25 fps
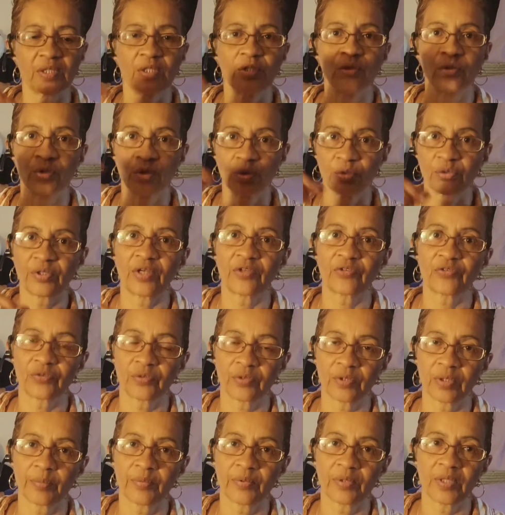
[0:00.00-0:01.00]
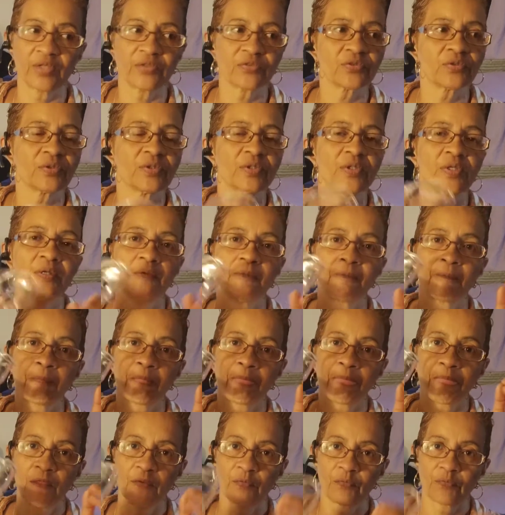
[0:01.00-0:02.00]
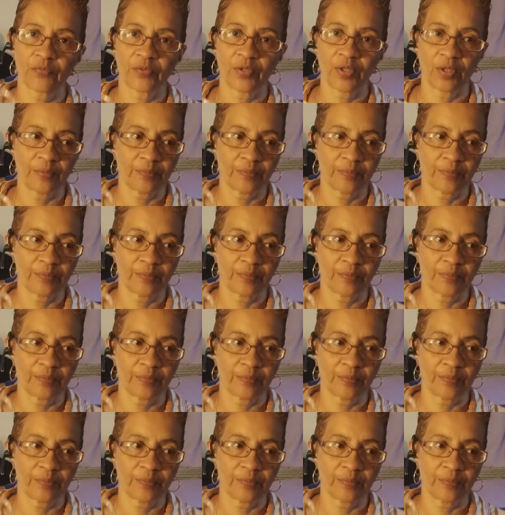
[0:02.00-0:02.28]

and you know that's your nebulizer. If it's